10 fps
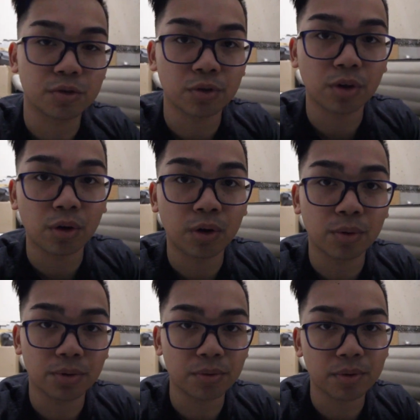drill a
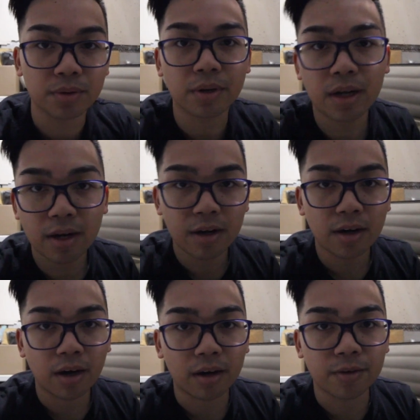hole through
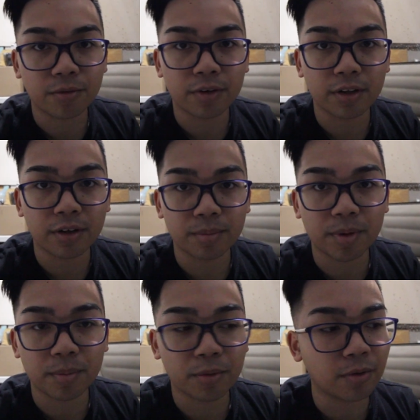um, for the
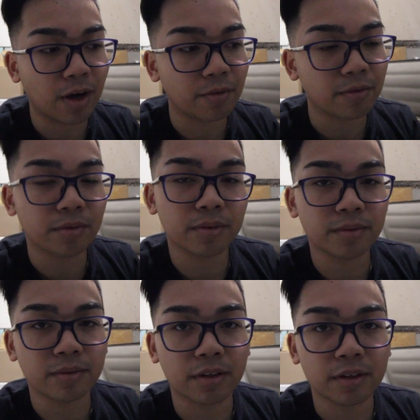people who haven't
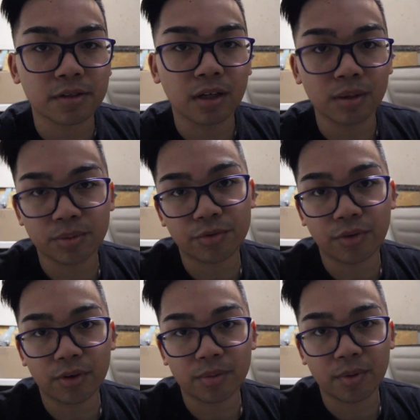done the subs before.